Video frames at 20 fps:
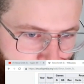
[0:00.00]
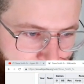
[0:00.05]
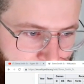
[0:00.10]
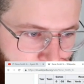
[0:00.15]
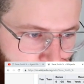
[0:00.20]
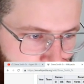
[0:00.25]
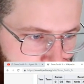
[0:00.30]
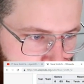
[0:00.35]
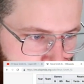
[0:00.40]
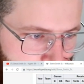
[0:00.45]

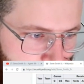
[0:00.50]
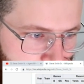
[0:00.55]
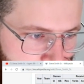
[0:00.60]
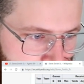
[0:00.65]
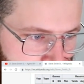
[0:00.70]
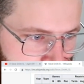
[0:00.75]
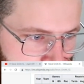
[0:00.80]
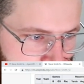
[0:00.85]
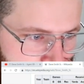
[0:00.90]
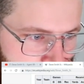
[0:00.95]
six foot
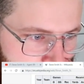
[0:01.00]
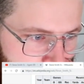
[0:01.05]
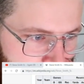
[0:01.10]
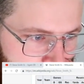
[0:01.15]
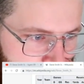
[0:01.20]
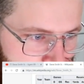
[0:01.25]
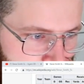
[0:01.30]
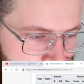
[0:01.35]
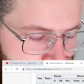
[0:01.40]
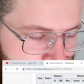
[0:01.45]
five. He's
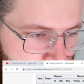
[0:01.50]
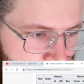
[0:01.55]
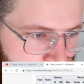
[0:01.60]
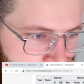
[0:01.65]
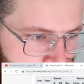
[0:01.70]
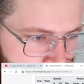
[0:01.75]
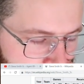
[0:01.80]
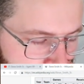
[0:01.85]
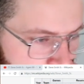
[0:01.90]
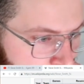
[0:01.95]

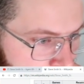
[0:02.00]
five foot